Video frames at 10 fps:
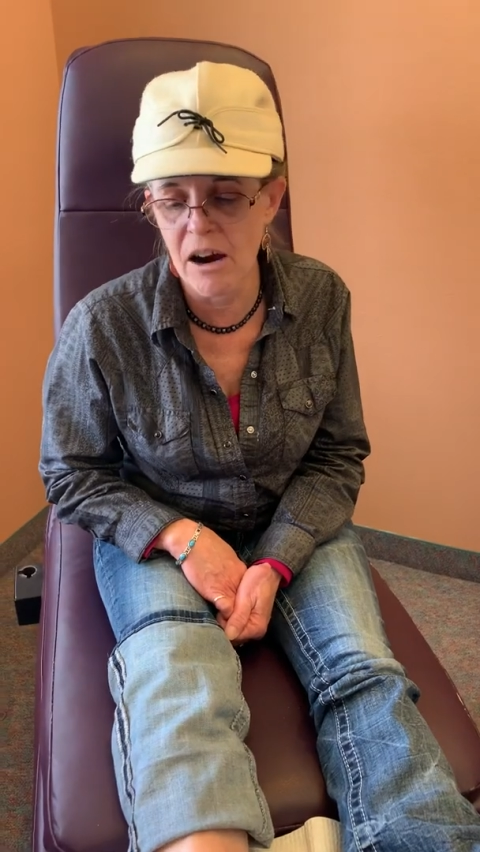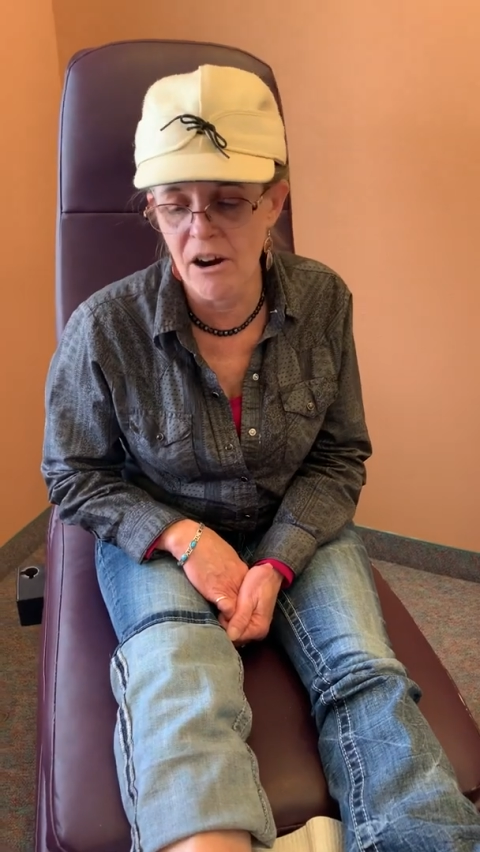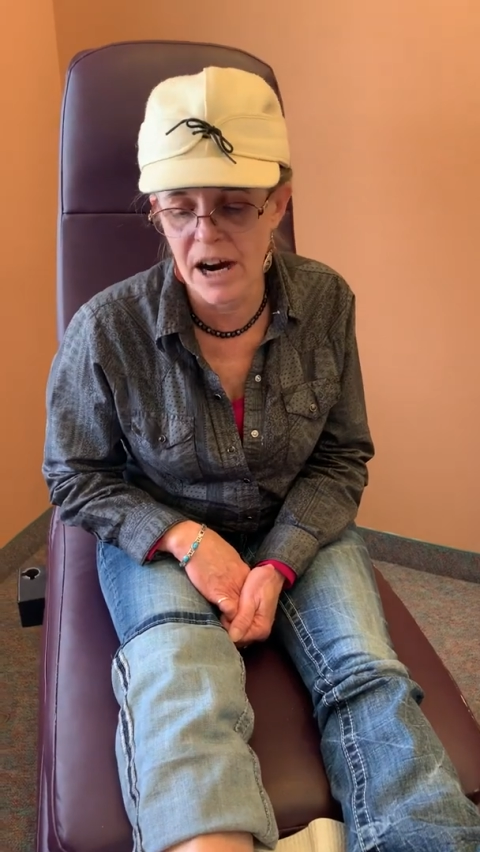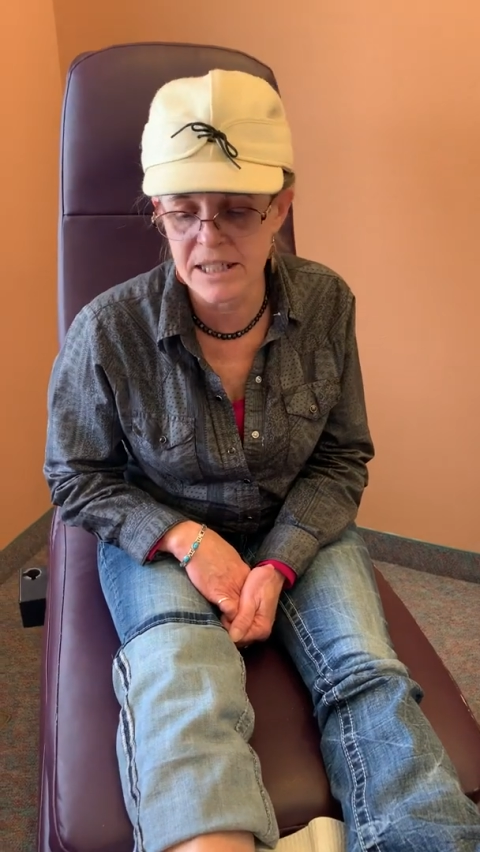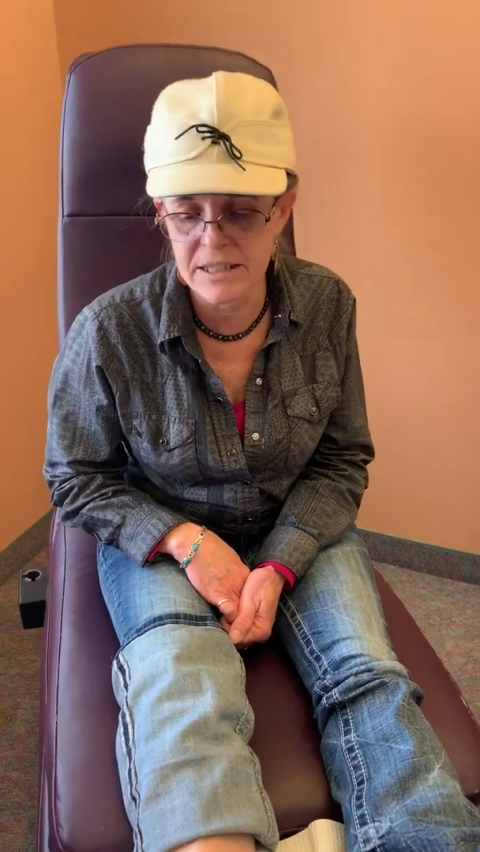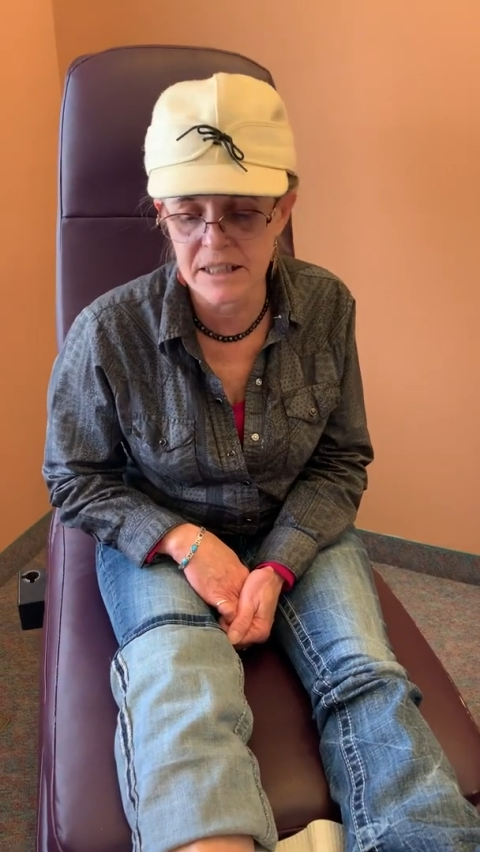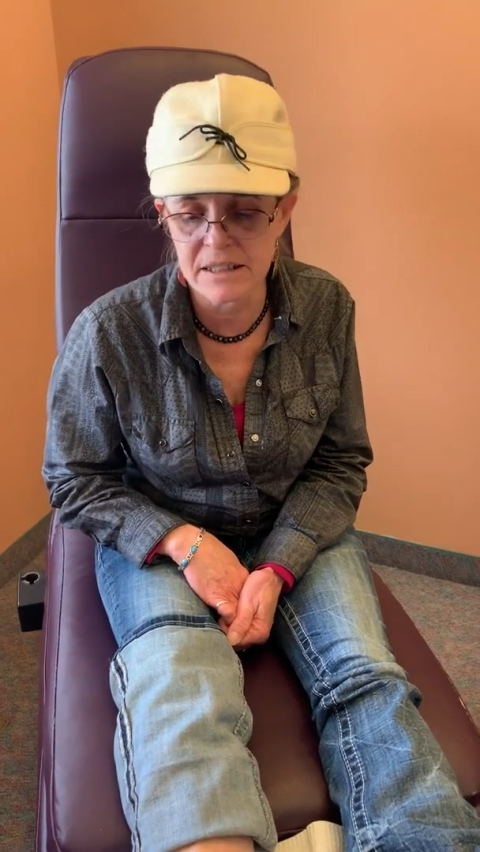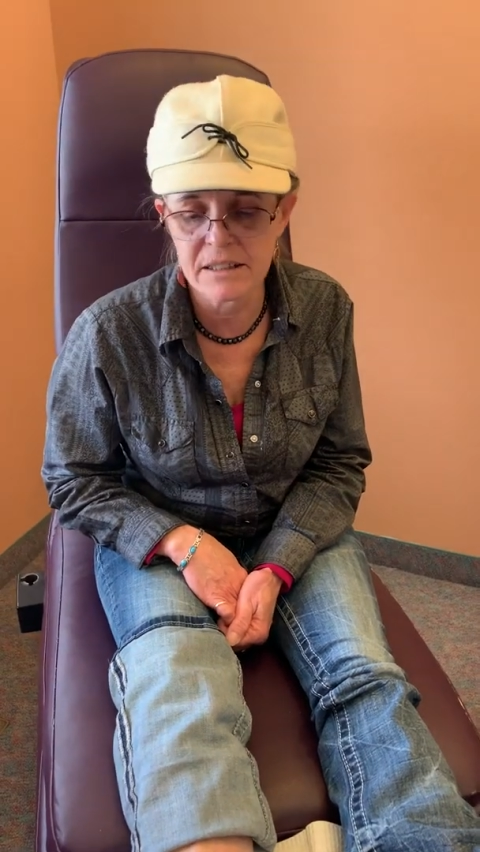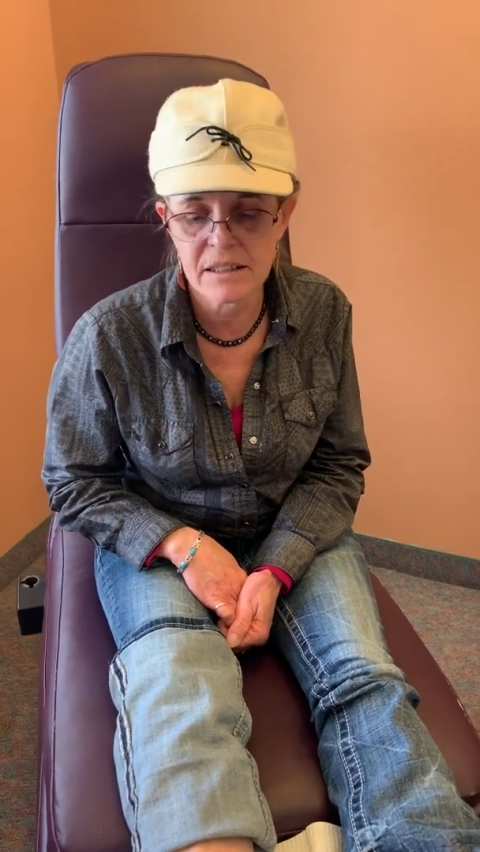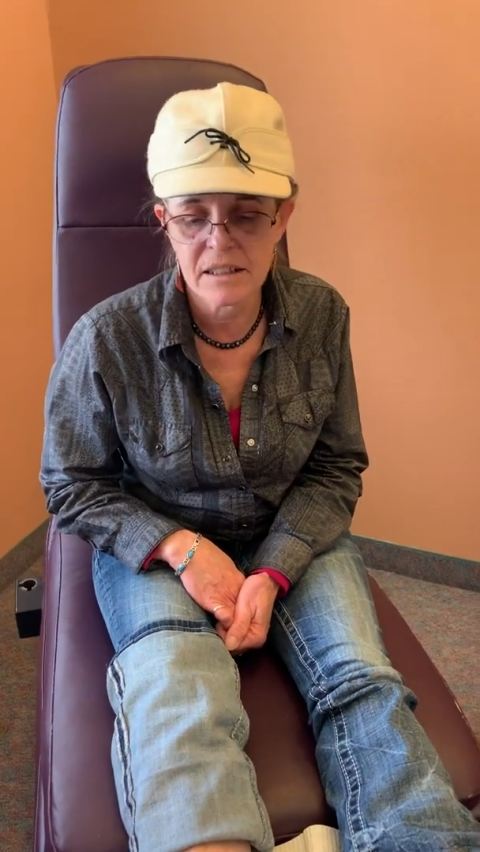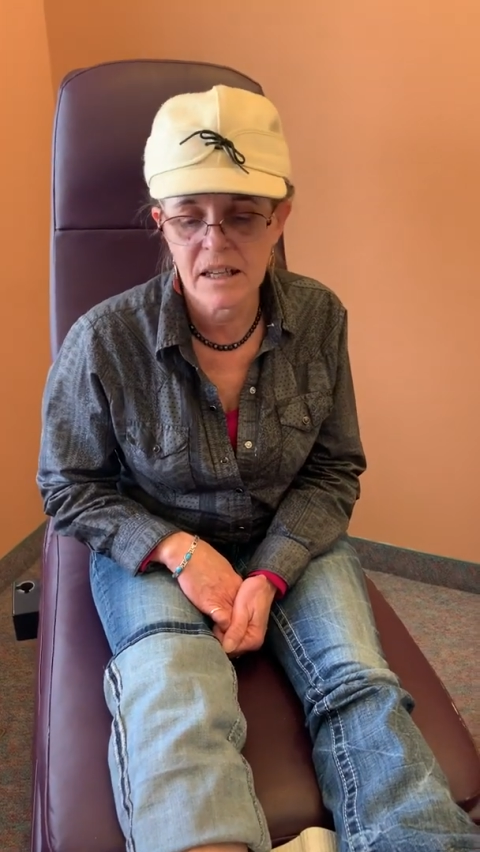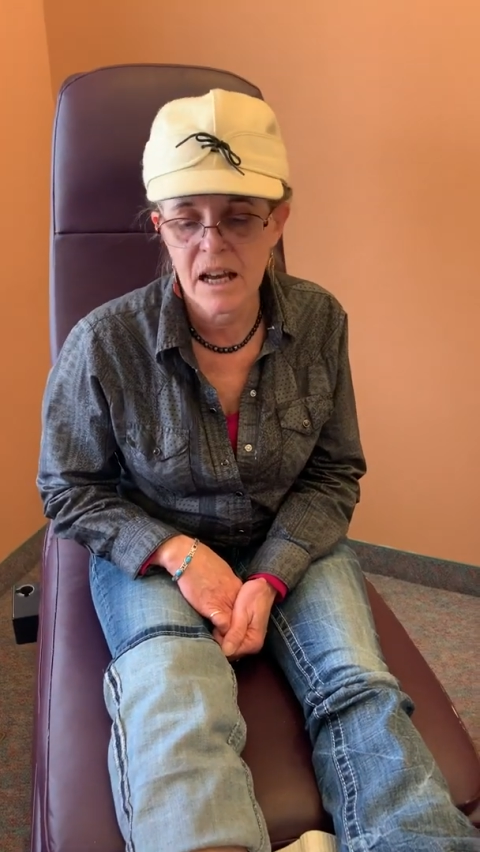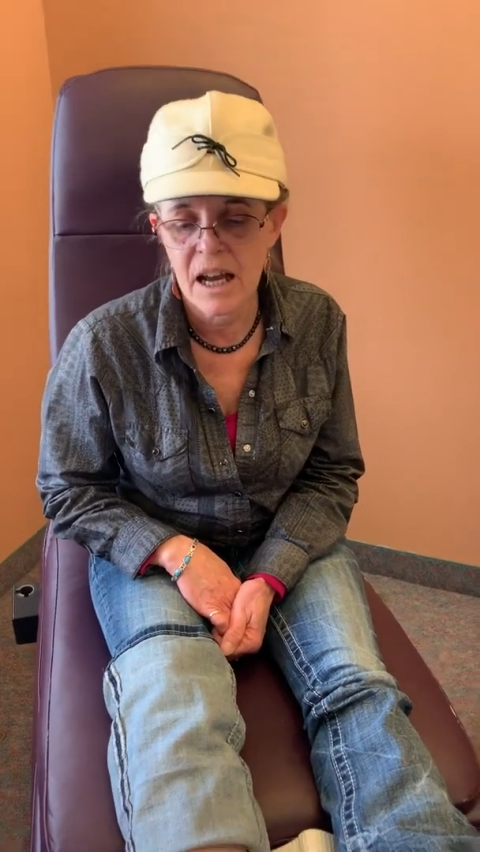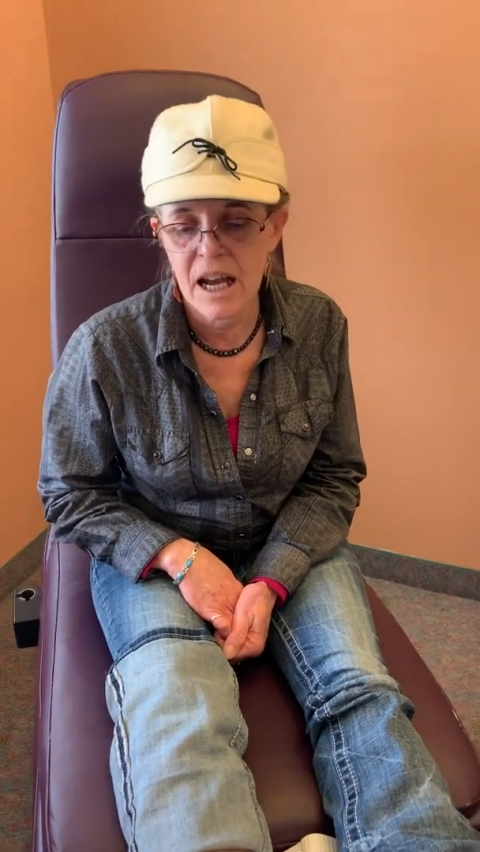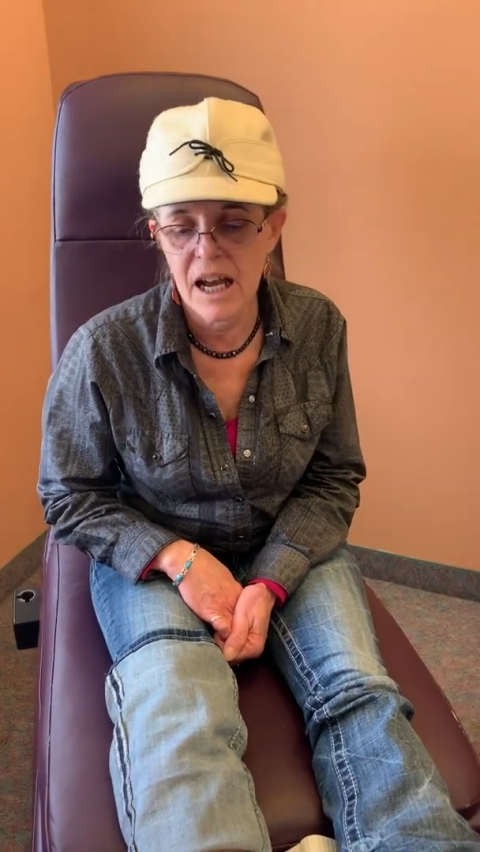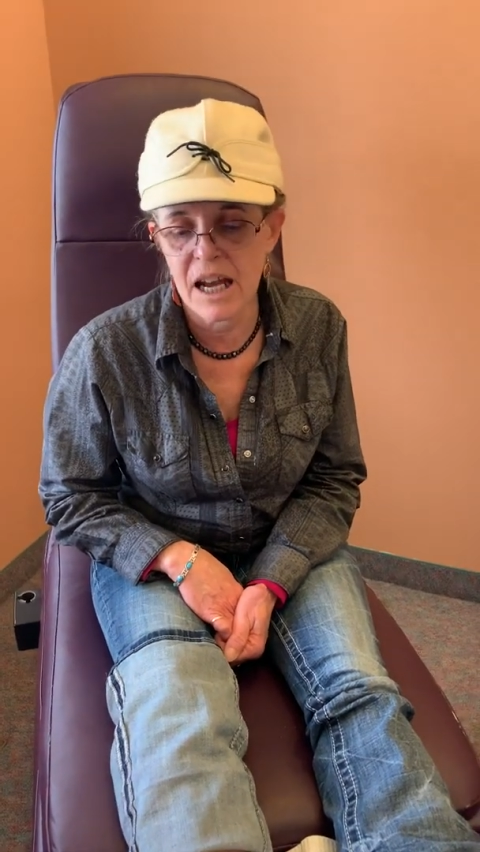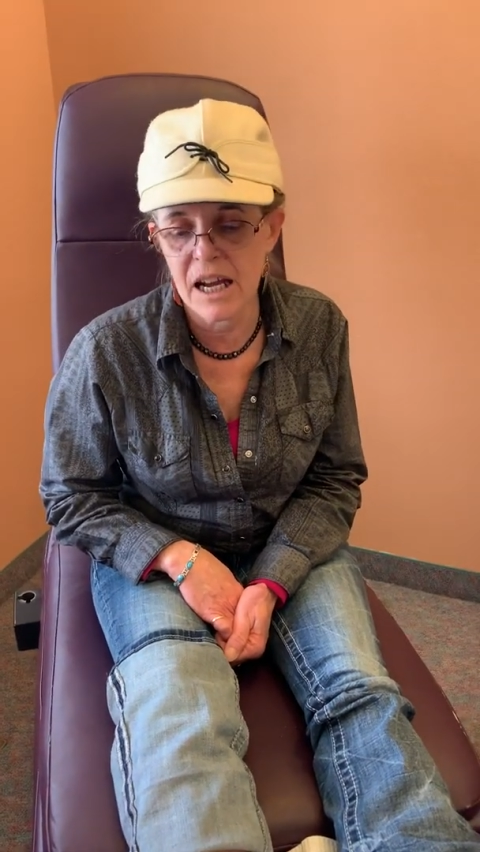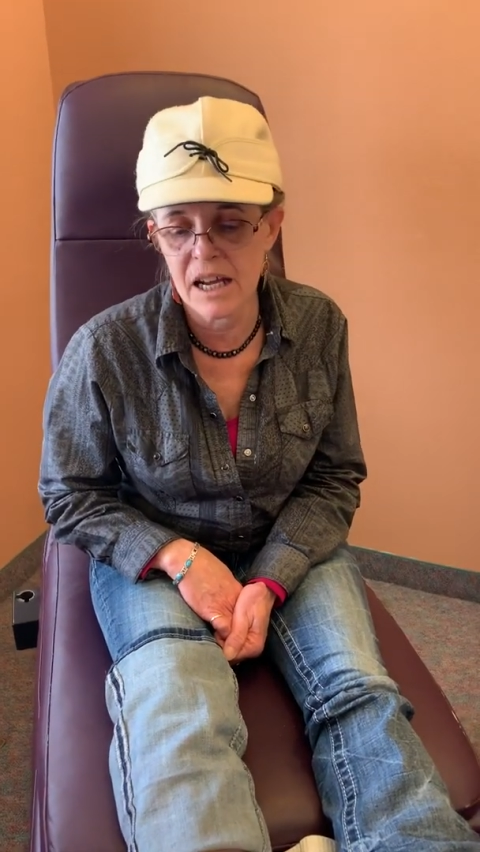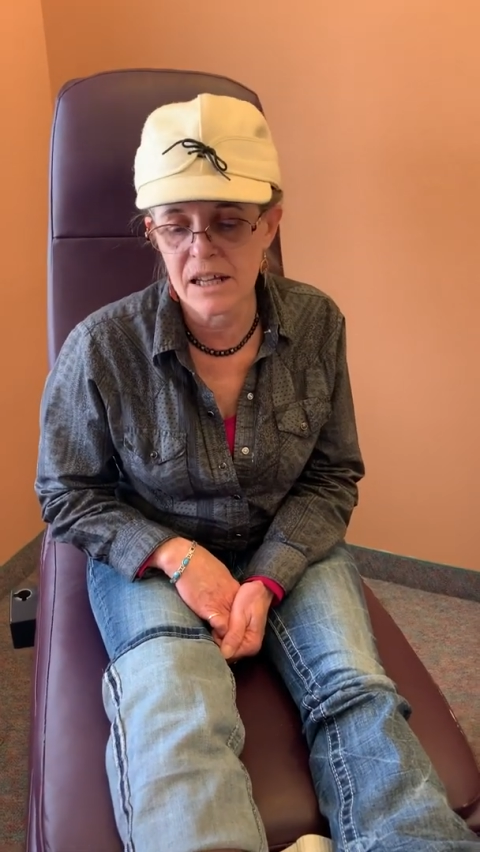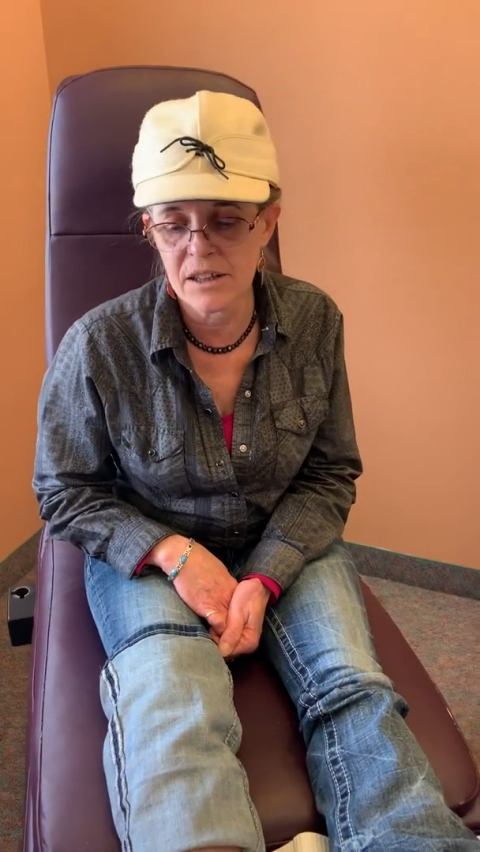accident,
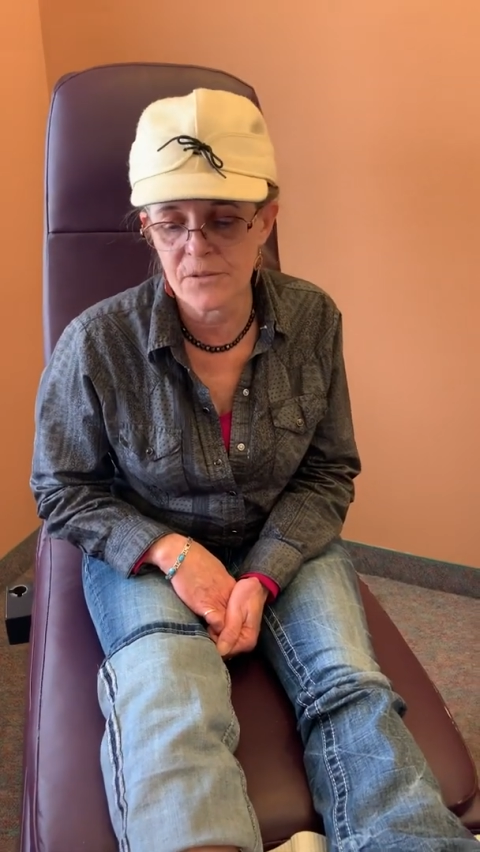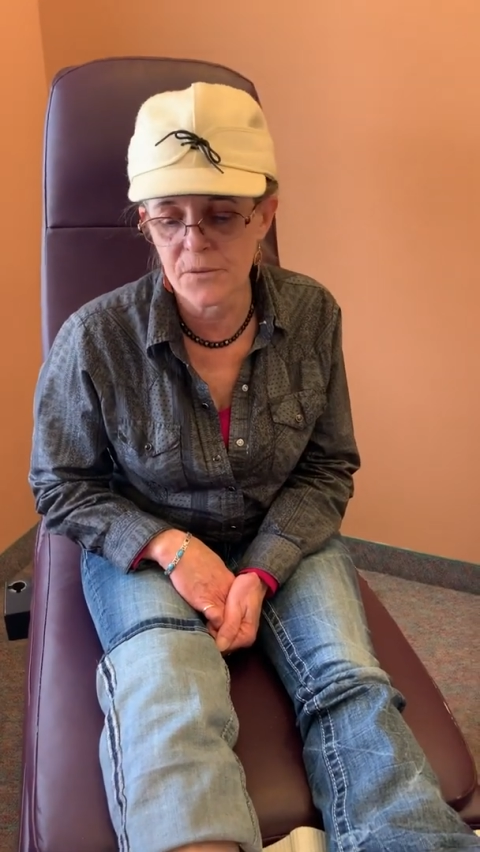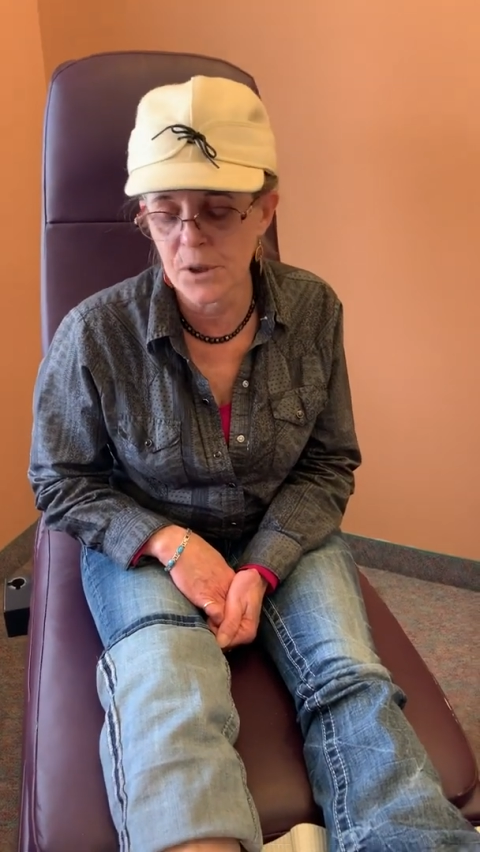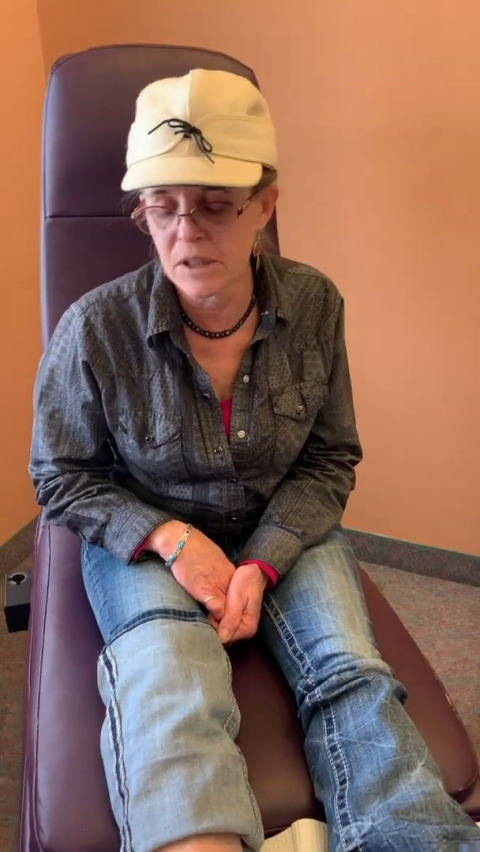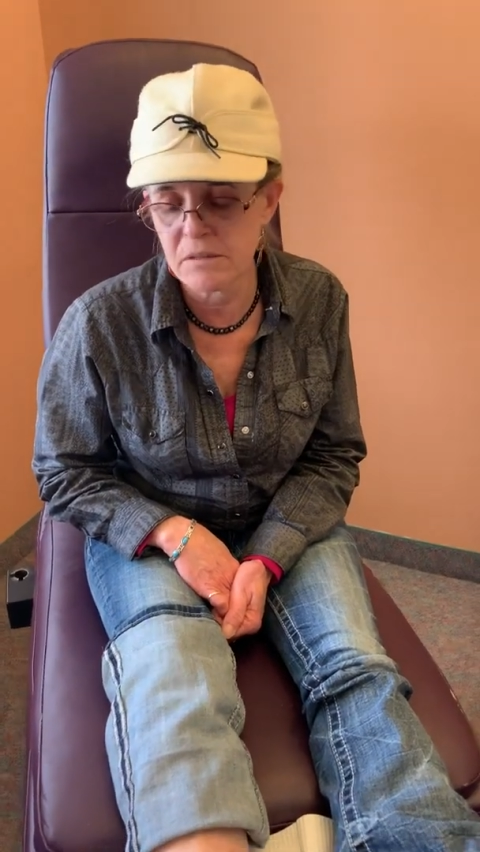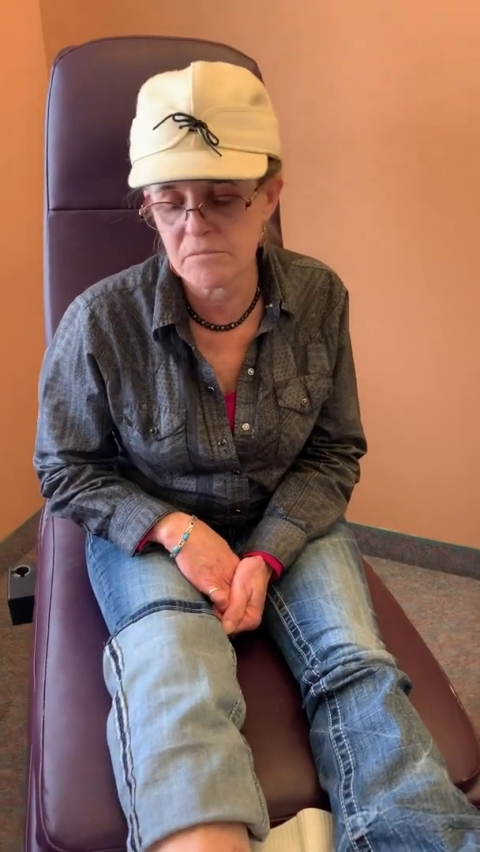and the foot,